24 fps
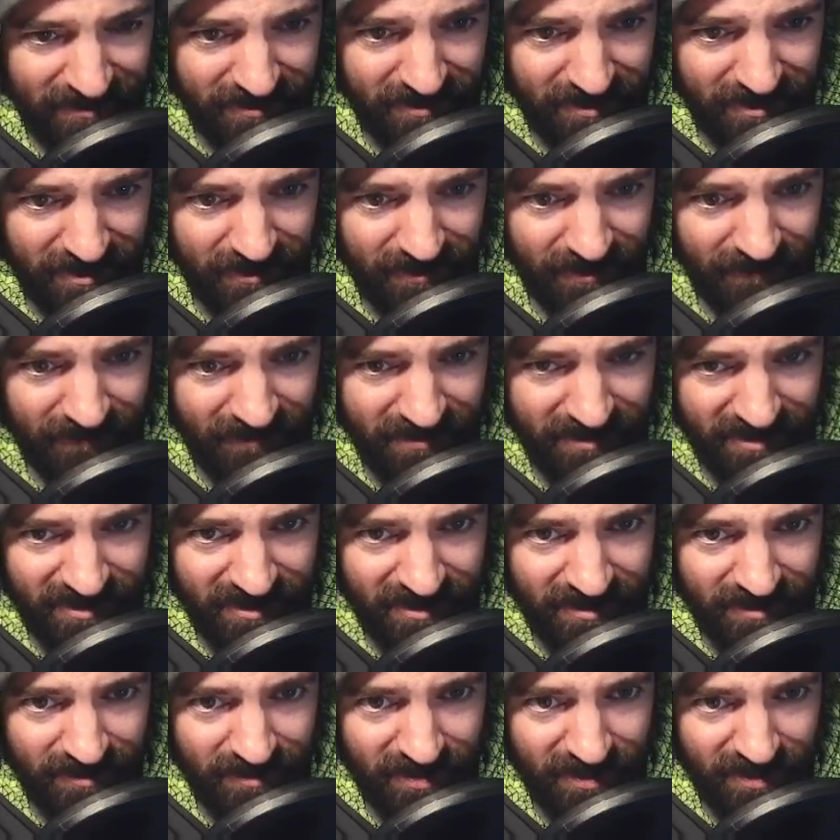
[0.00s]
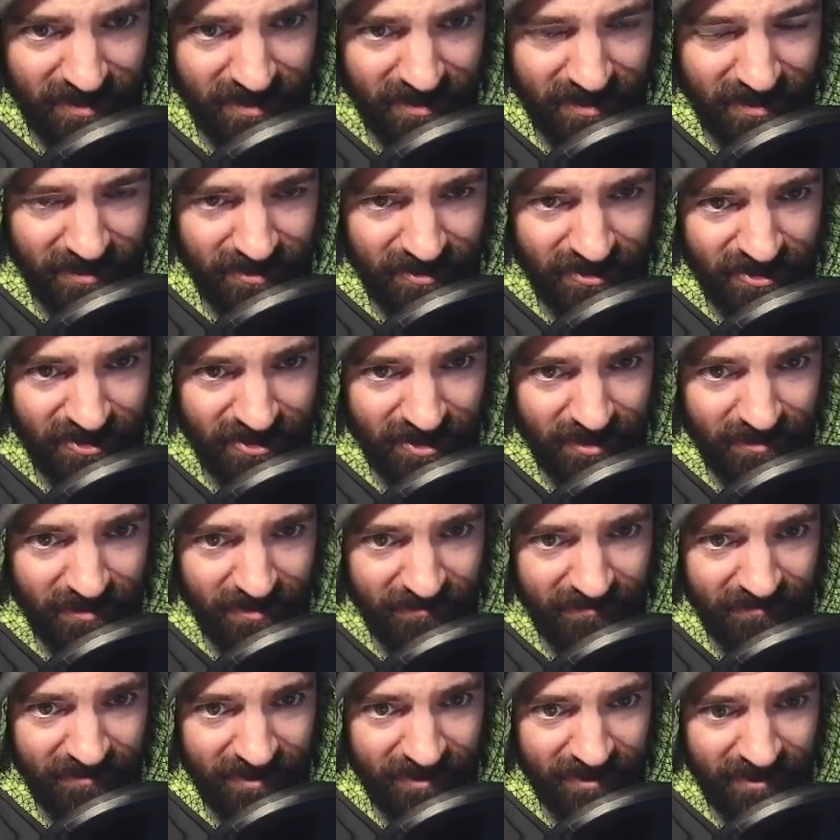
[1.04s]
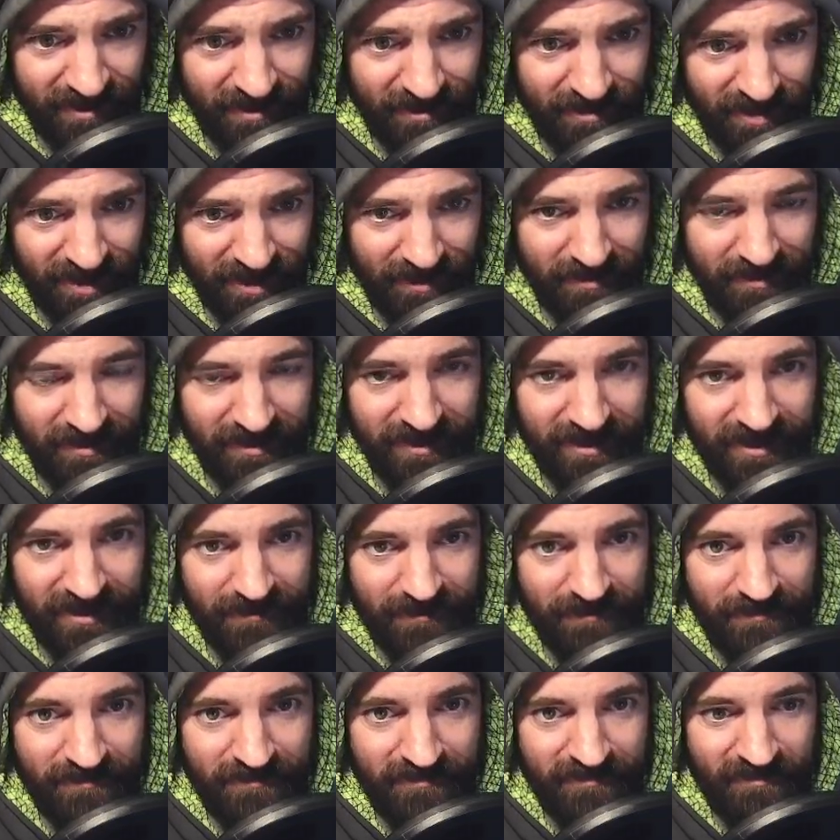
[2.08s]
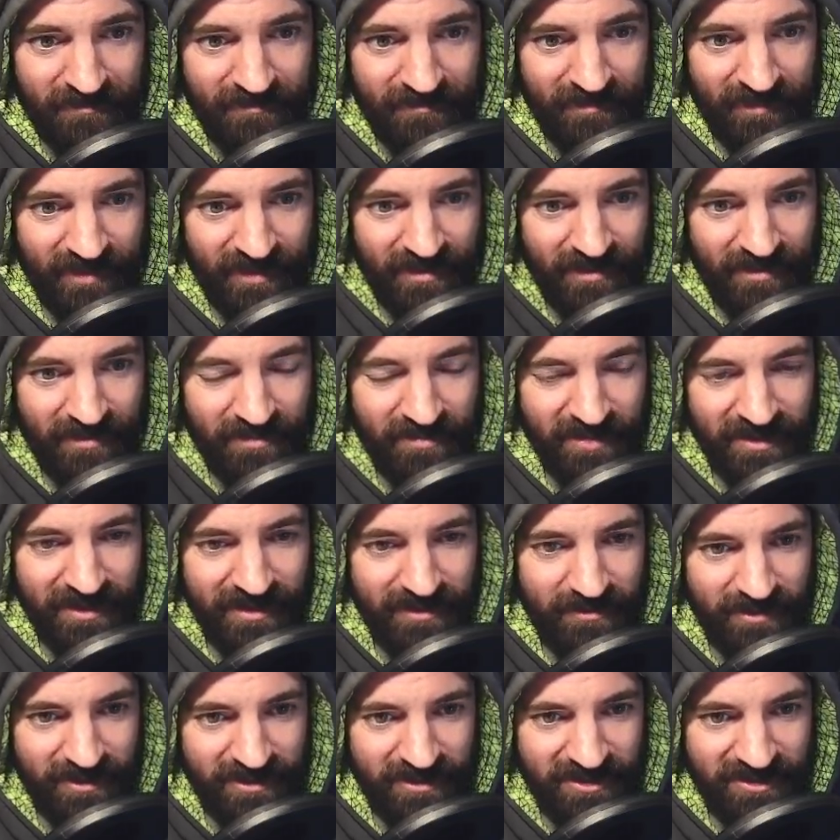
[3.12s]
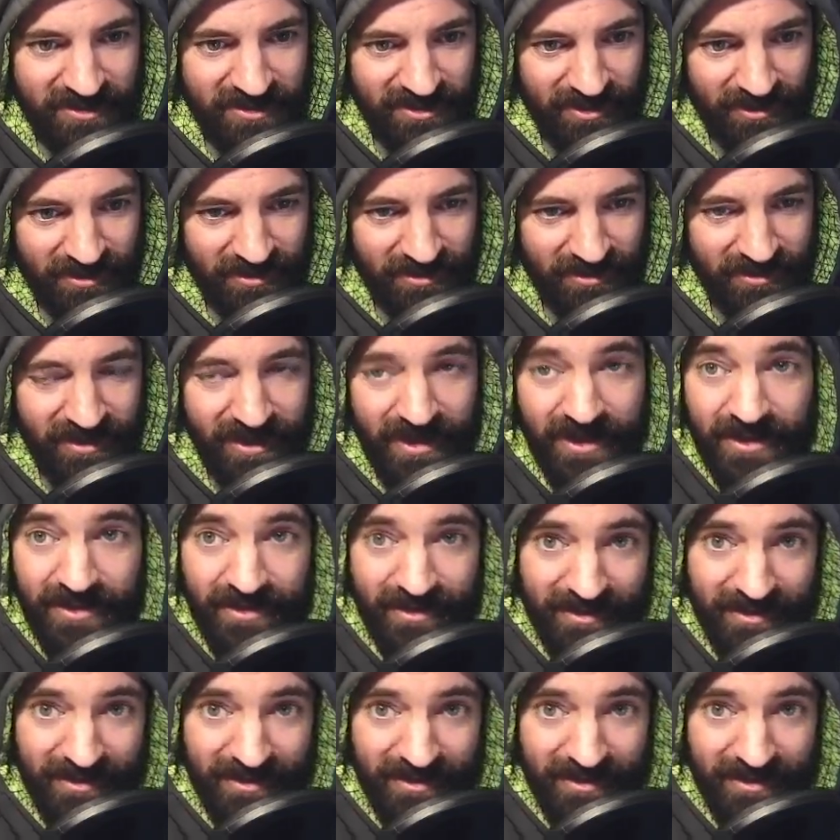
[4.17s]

know if it's going to be germified. Probably not. But I don't want to start that